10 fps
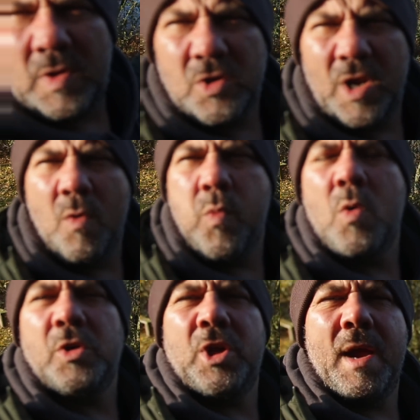slow
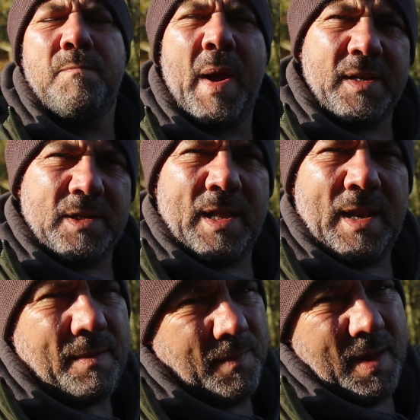walk of shame back to
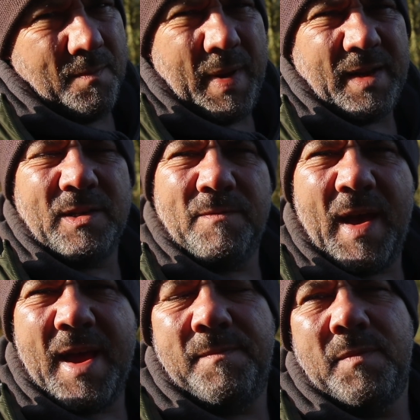the
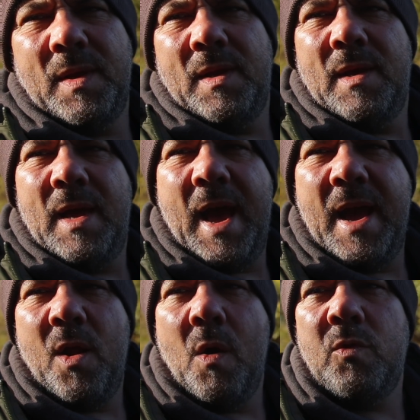van,
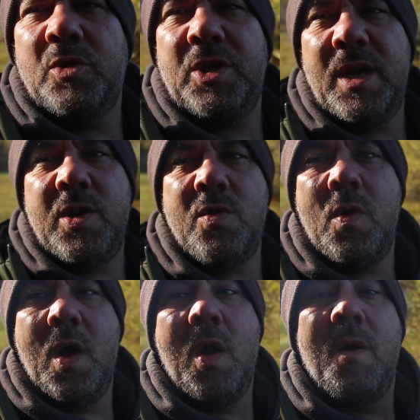and I will see you
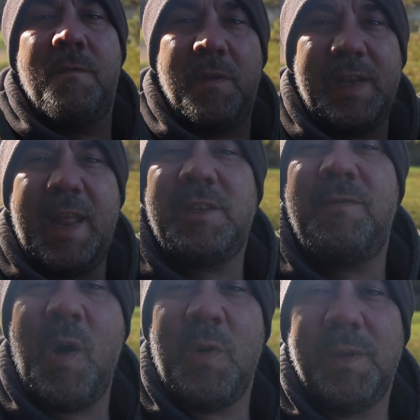for the next
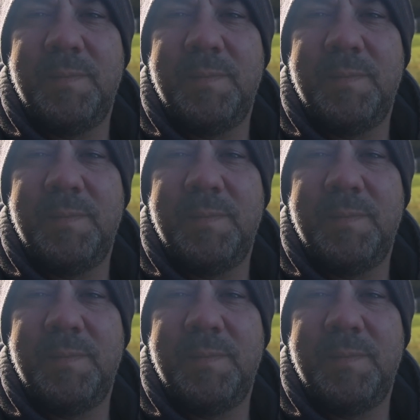vlog.